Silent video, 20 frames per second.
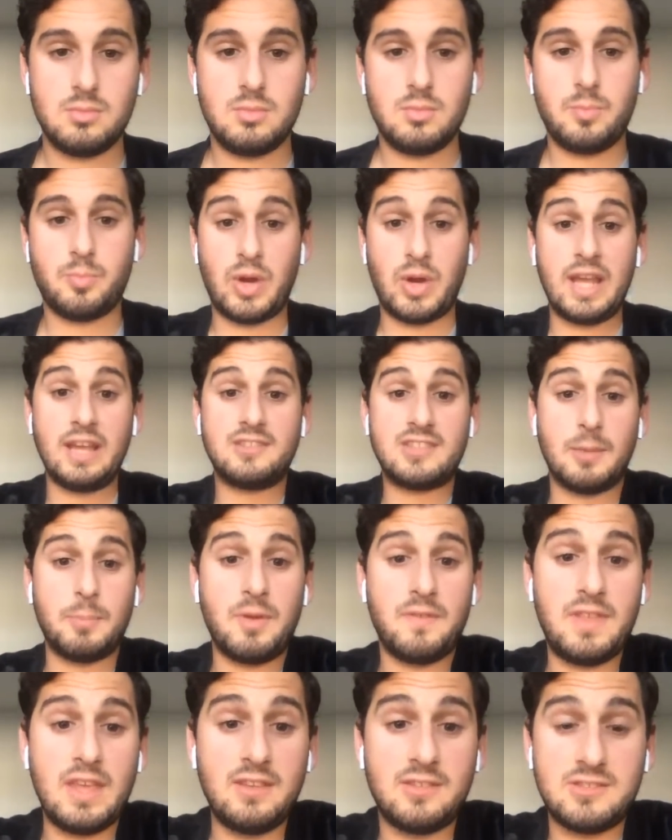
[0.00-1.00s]
bring some
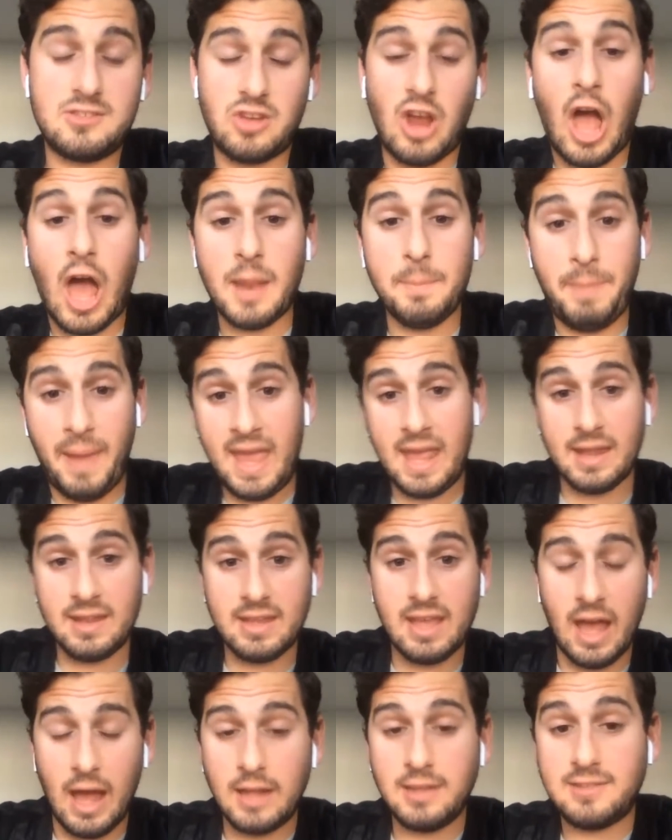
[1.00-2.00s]
of these Sean Payton
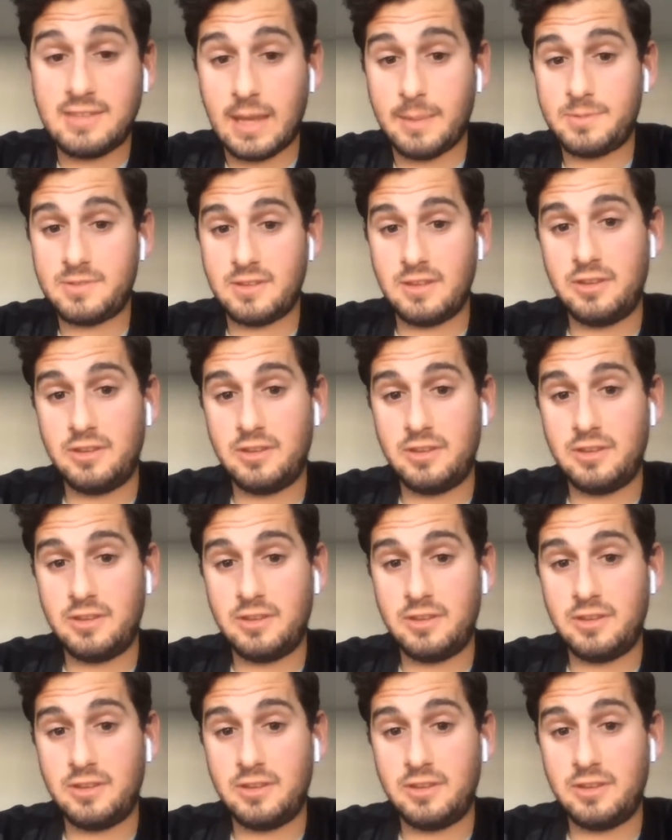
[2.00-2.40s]
concepts to